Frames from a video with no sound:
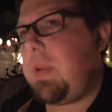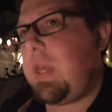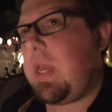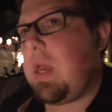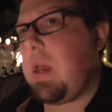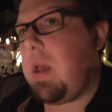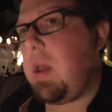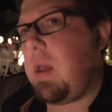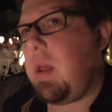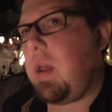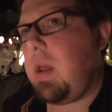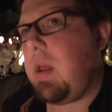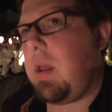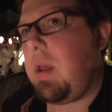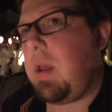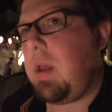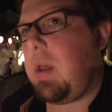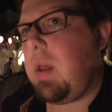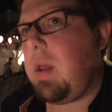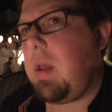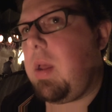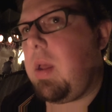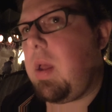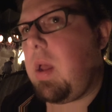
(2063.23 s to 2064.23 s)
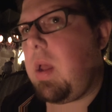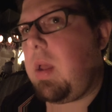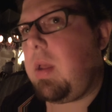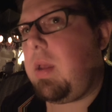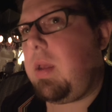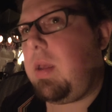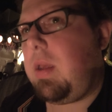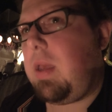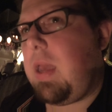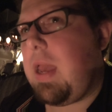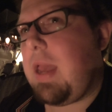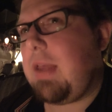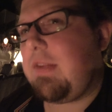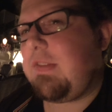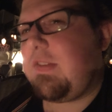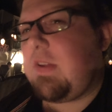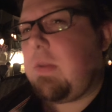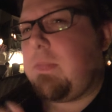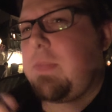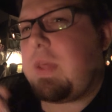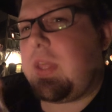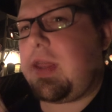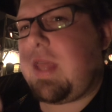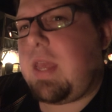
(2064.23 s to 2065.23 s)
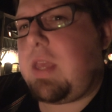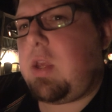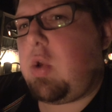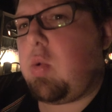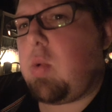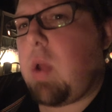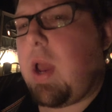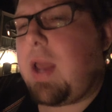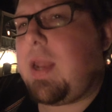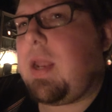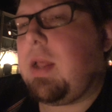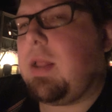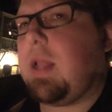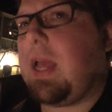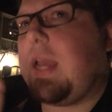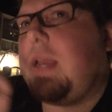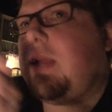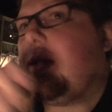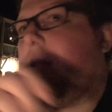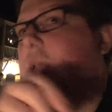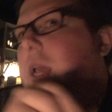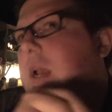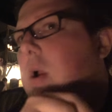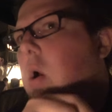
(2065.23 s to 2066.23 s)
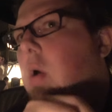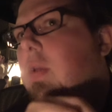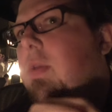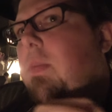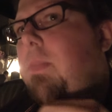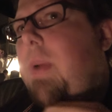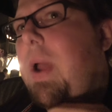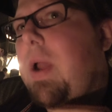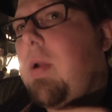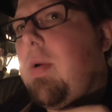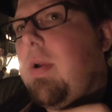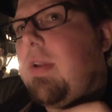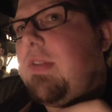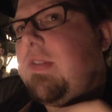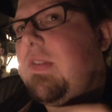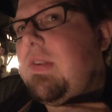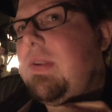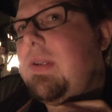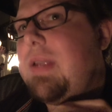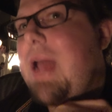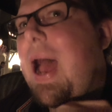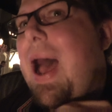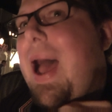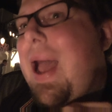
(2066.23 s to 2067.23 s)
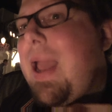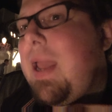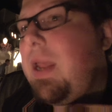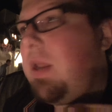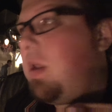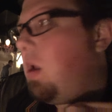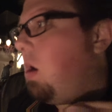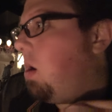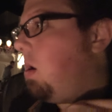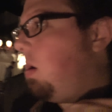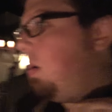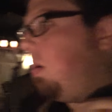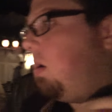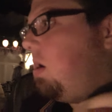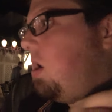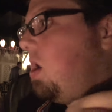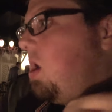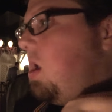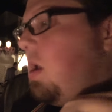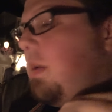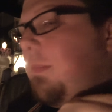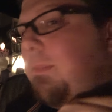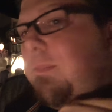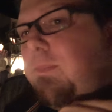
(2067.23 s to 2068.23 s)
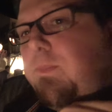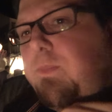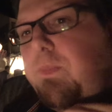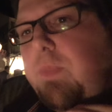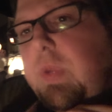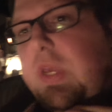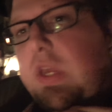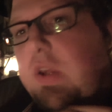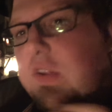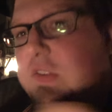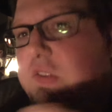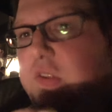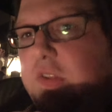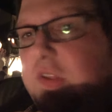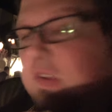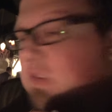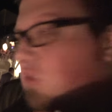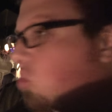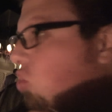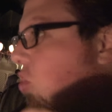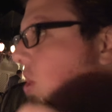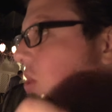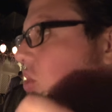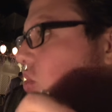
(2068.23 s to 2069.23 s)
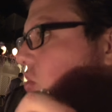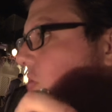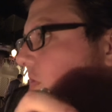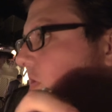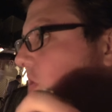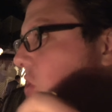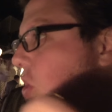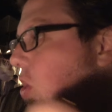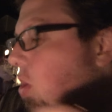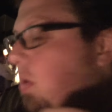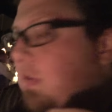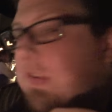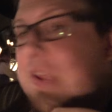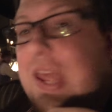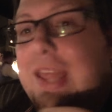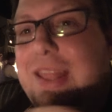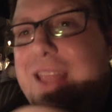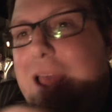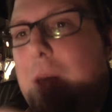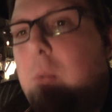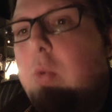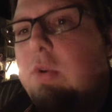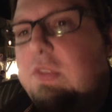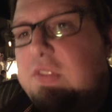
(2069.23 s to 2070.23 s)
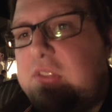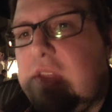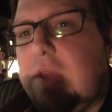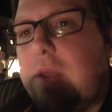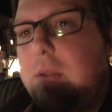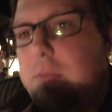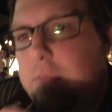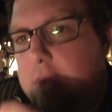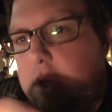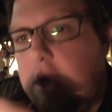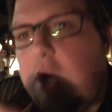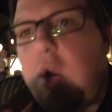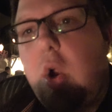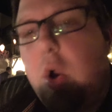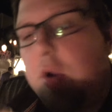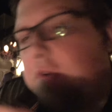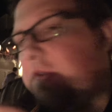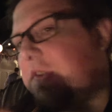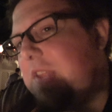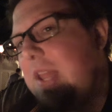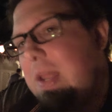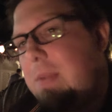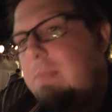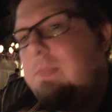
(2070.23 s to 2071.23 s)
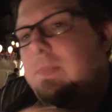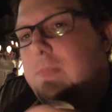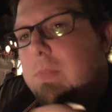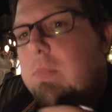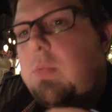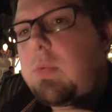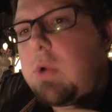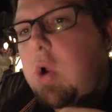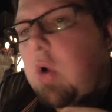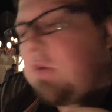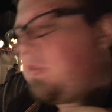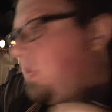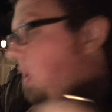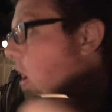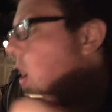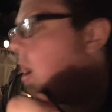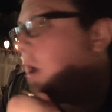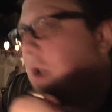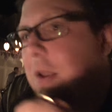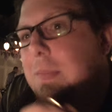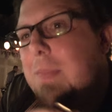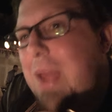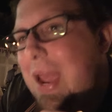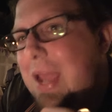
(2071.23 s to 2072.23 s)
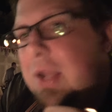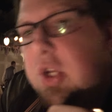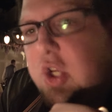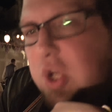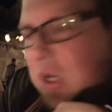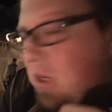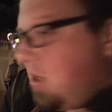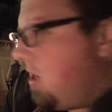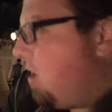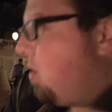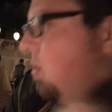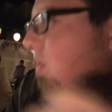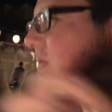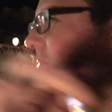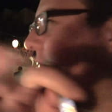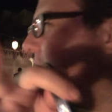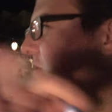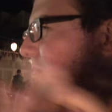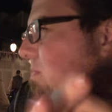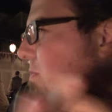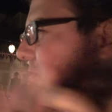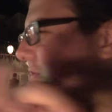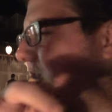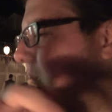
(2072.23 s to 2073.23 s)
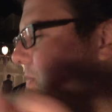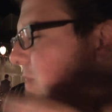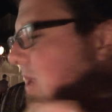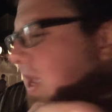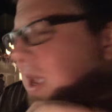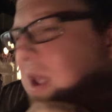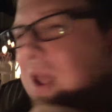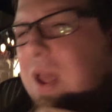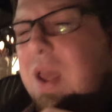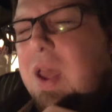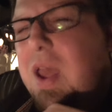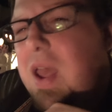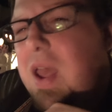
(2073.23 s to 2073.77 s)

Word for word: to be something that united, like all the pirates died because of this treasure's curse, and that was the curse that cursed the Haunted Mansion. You know, it was all supposed to be